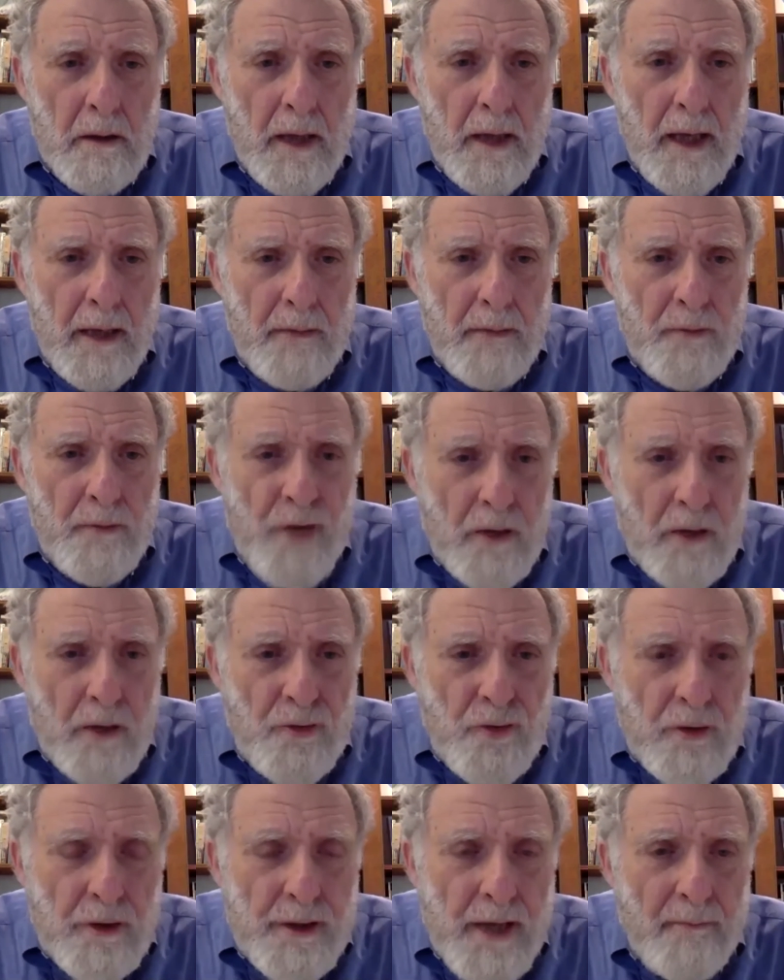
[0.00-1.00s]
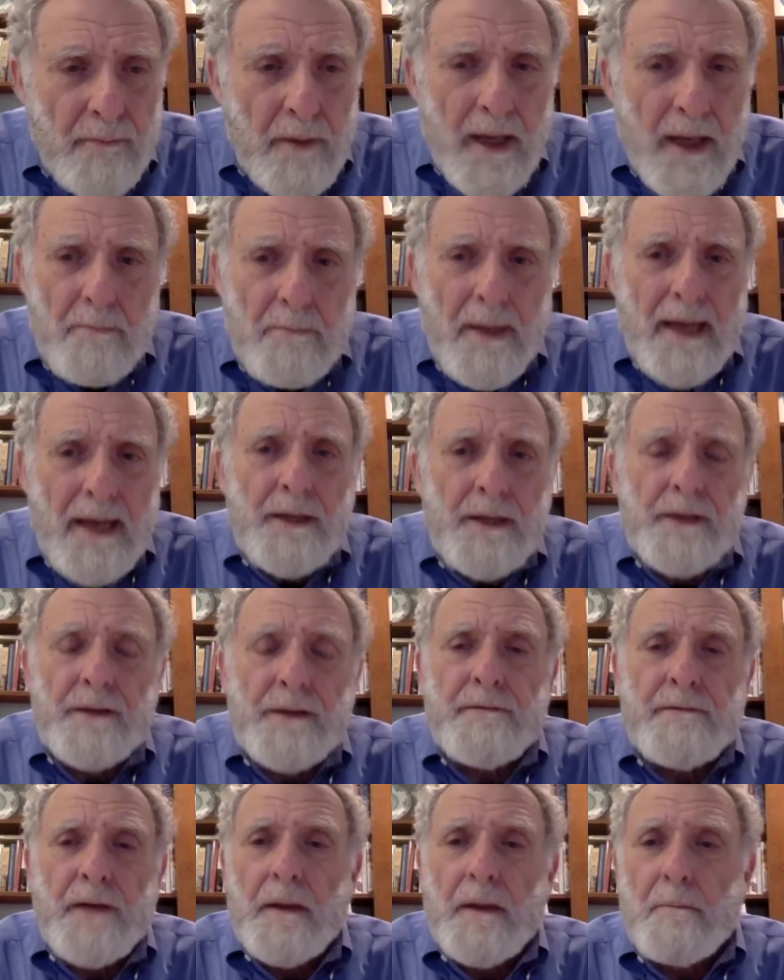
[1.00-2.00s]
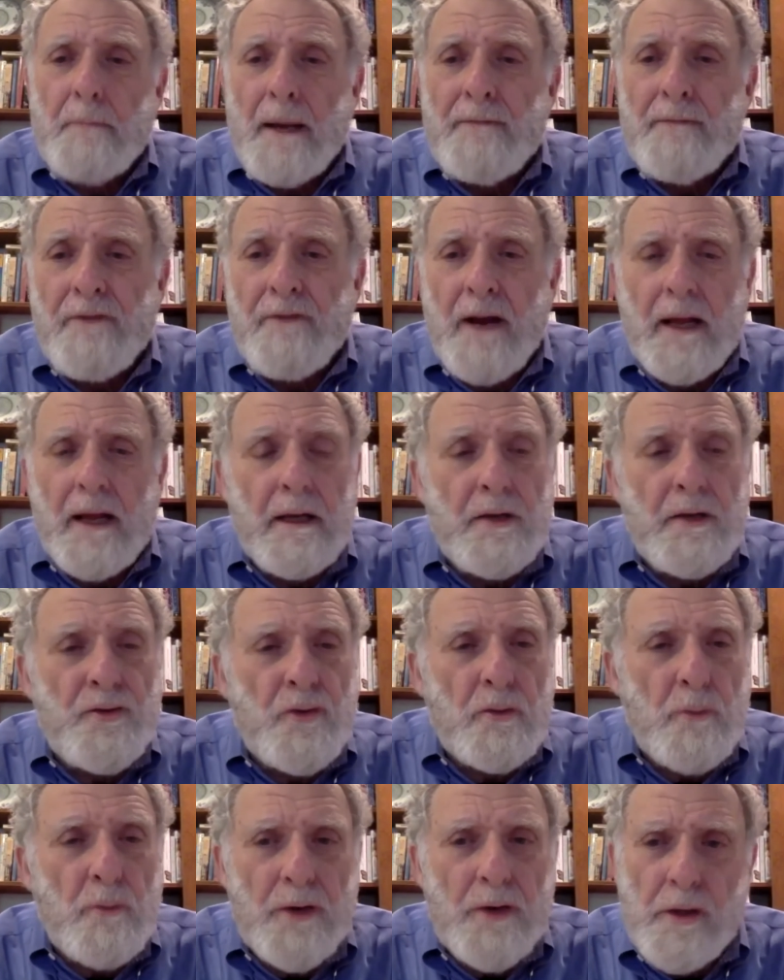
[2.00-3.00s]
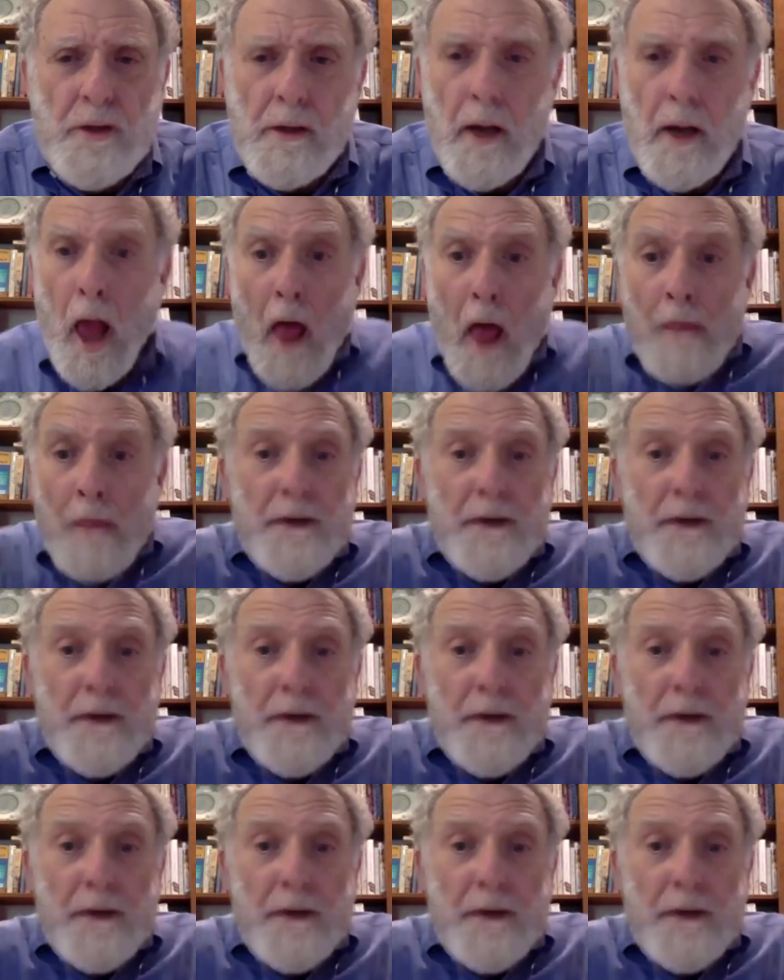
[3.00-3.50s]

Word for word: He had, Julius Hoffman had paintings of, I think, Ben Franklin and George Washington.